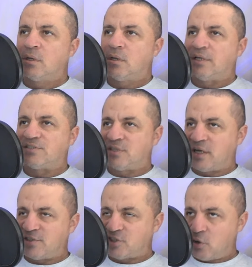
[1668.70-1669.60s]
It's
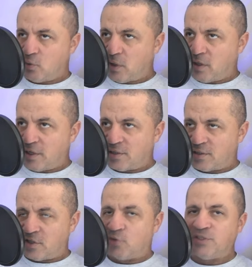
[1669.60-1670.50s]
not so a, uh, a uh,
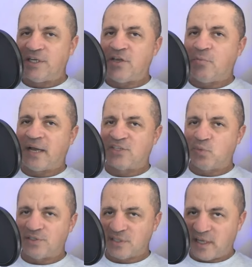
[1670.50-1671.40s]
no DQ match
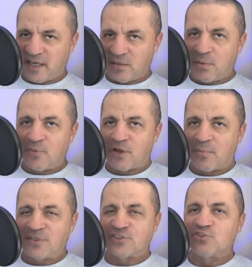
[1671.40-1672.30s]
wasn't. Hey, let me bring a
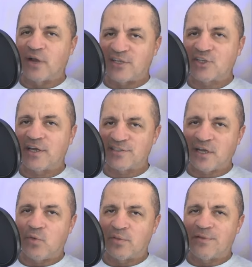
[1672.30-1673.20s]
bunch of trash cans
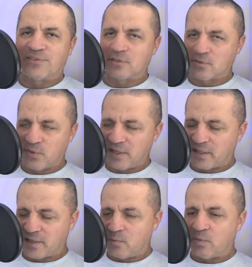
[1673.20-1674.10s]
out with me to the ring,
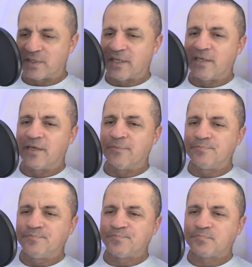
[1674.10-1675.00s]
like what they did
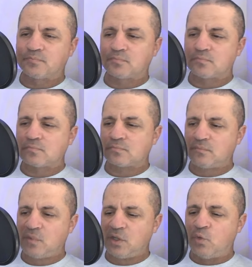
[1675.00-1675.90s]

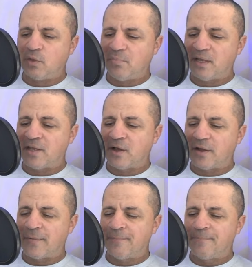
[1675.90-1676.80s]
with Big
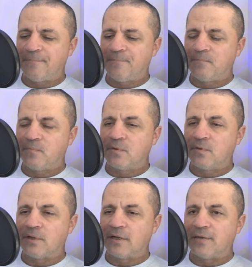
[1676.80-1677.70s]
Kon.
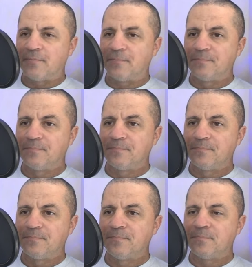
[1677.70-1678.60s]
Um,
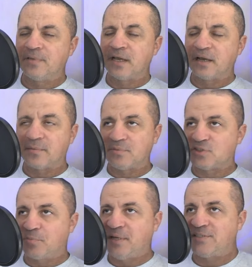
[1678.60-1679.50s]
yeah. But
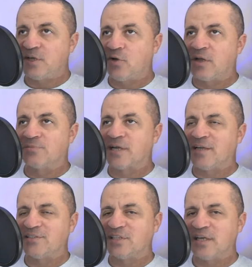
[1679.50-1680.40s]
so PCO comes out. He's the,